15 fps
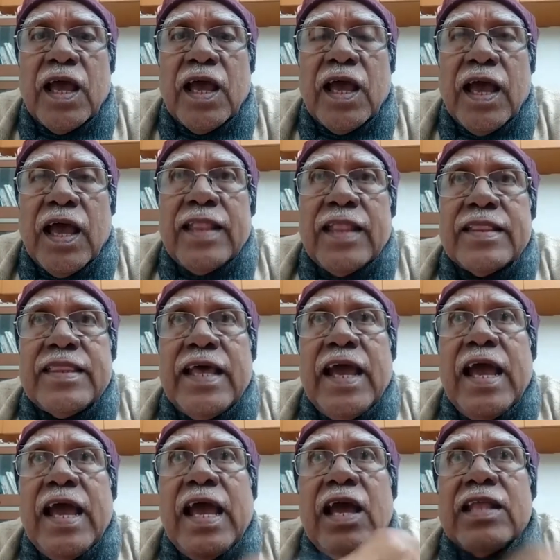and
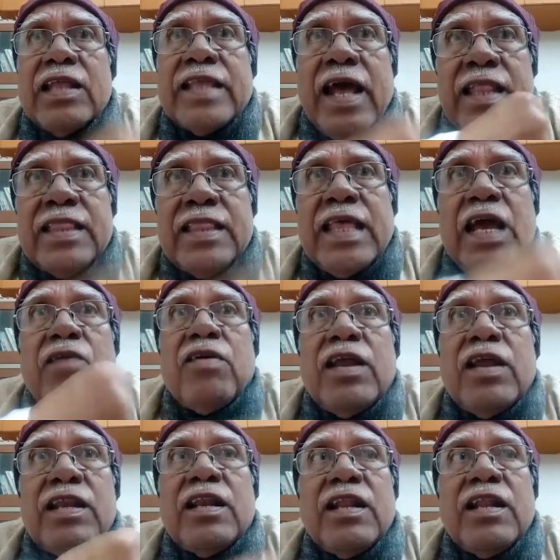then they
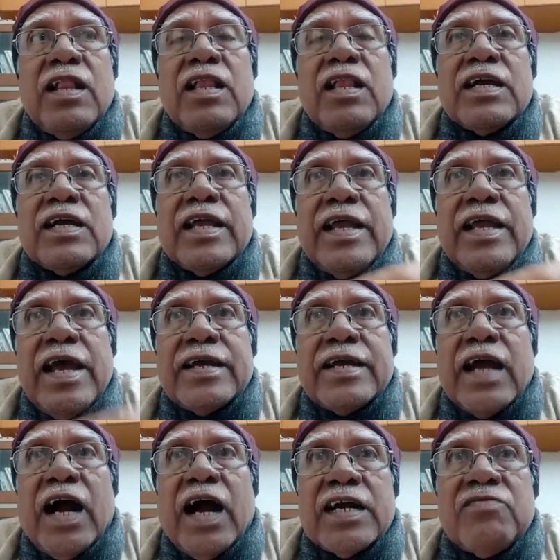will create
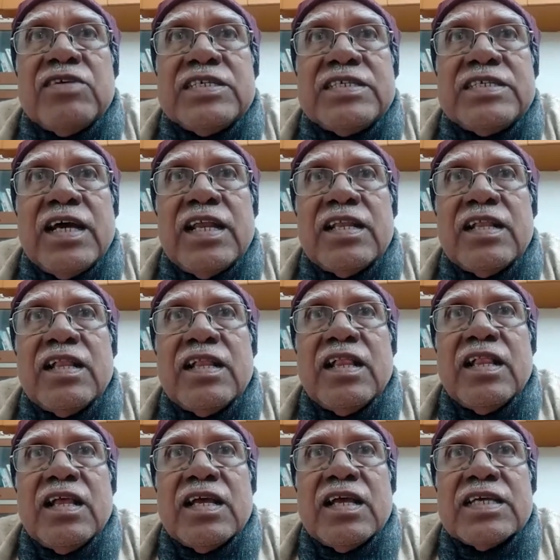artificial
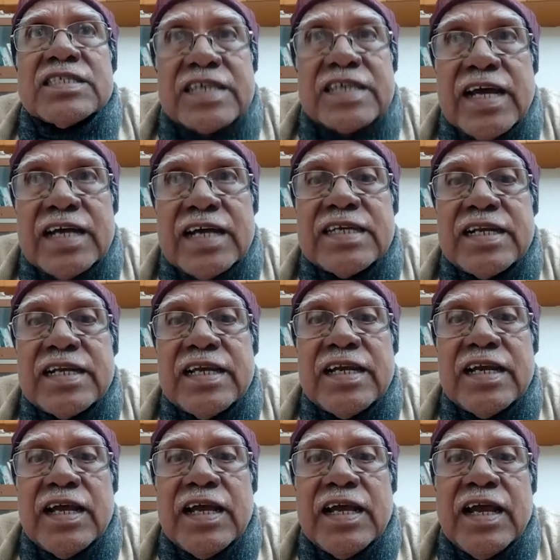scarcity
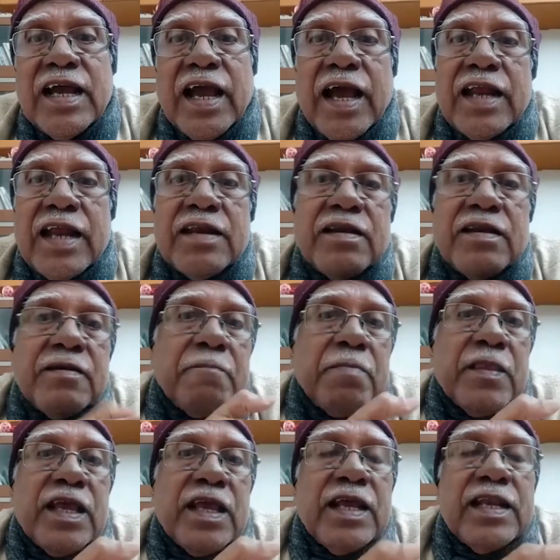and
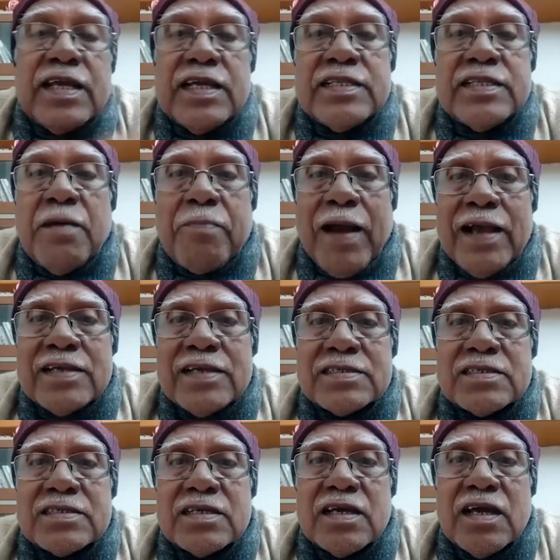increase the
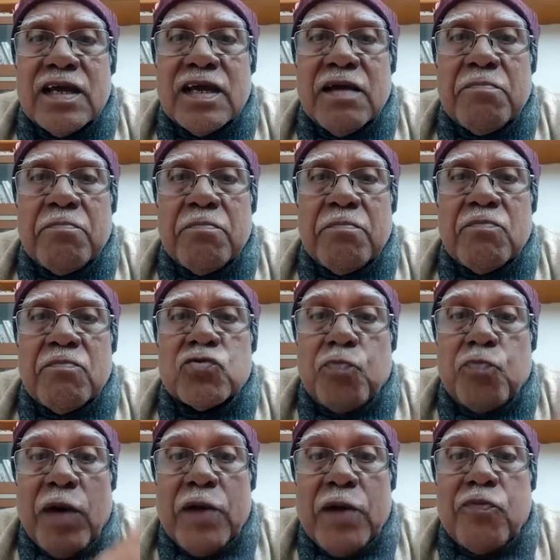price.
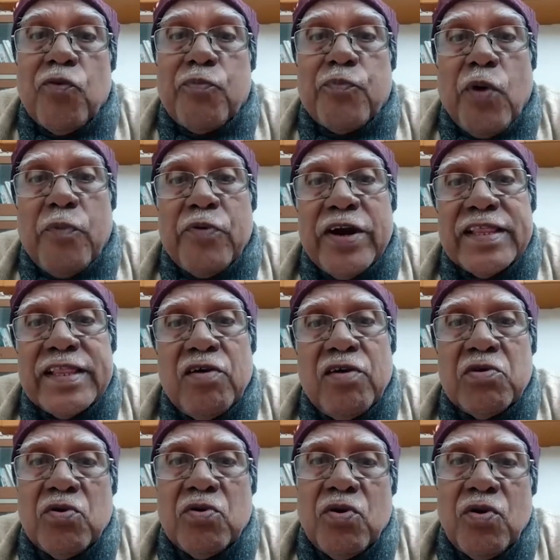Super profit they
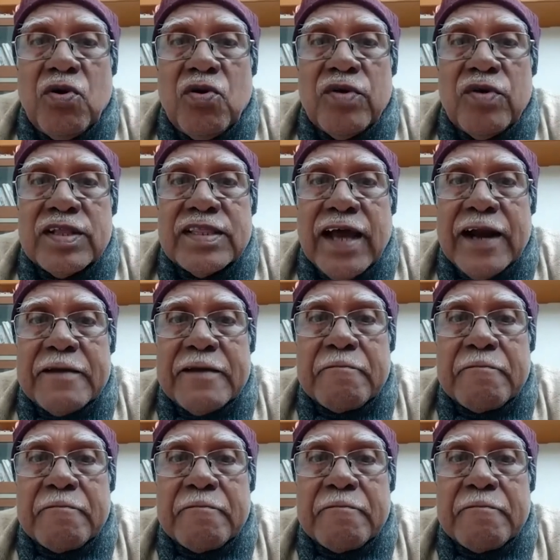will go with that.